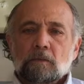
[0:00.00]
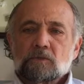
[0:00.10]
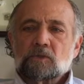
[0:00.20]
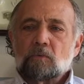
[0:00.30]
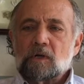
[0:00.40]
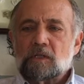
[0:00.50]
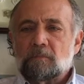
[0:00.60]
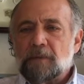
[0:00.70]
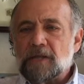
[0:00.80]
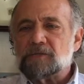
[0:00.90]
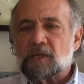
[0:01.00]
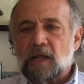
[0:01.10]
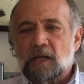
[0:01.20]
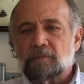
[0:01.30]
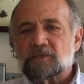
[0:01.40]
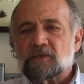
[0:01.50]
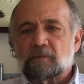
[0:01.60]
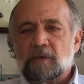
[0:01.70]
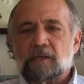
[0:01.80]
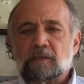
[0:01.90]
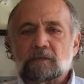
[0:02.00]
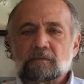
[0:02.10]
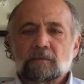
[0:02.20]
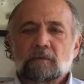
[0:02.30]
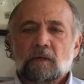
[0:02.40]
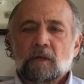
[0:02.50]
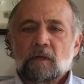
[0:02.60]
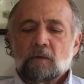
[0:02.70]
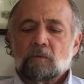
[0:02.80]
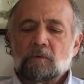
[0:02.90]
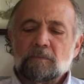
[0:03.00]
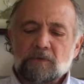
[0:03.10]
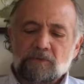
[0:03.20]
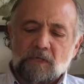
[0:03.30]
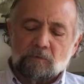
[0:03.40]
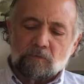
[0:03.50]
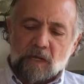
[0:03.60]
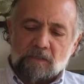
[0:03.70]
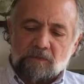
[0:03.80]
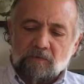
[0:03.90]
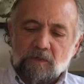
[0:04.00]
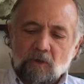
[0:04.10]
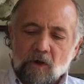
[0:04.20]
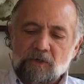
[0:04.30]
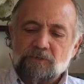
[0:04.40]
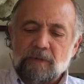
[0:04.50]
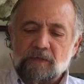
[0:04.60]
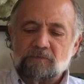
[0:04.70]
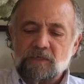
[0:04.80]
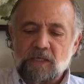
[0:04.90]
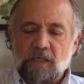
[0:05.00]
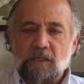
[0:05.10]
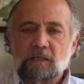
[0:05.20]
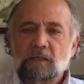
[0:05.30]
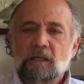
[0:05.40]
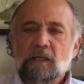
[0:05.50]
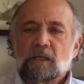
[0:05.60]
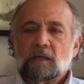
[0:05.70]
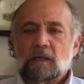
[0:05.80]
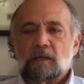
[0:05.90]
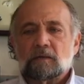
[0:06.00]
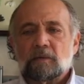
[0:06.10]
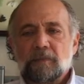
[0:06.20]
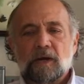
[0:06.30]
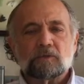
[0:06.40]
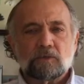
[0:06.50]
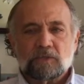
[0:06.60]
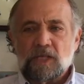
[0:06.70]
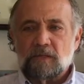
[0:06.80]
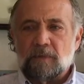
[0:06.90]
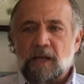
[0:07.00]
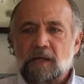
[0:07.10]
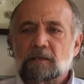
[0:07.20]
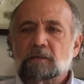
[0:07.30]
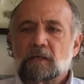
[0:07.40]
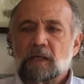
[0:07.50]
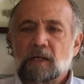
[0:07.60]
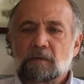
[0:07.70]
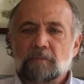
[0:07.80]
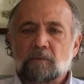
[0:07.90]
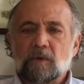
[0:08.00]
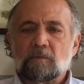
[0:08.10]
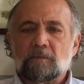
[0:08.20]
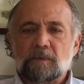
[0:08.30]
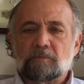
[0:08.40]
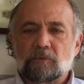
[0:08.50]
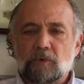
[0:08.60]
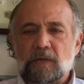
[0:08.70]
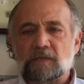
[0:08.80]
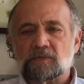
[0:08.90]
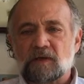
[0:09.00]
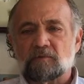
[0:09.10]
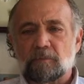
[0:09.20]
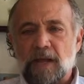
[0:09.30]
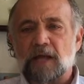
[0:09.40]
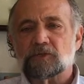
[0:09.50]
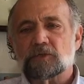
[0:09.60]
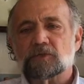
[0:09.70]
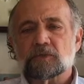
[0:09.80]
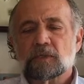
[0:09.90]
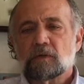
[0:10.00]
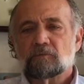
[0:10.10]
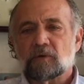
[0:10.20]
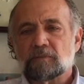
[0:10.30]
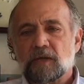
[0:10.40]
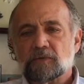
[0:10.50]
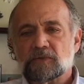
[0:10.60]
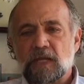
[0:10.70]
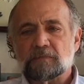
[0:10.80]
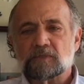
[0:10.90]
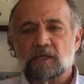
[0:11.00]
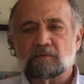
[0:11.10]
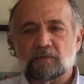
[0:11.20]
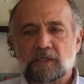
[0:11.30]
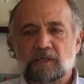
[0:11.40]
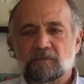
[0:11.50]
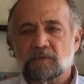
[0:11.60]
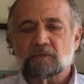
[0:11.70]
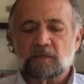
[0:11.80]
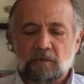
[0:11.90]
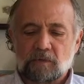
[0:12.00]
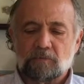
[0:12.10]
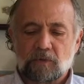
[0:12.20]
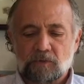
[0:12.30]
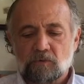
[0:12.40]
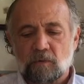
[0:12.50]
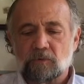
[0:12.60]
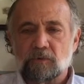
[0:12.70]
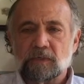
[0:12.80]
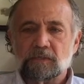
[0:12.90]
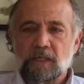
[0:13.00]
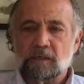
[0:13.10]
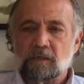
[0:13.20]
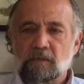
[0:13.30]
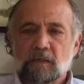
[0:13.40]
So what are the basic elements of the method? We will be using a relatively large amount of tea compared to a tea bag, but we will be brewing several batches from those same set of leaves that we put into our brewing container.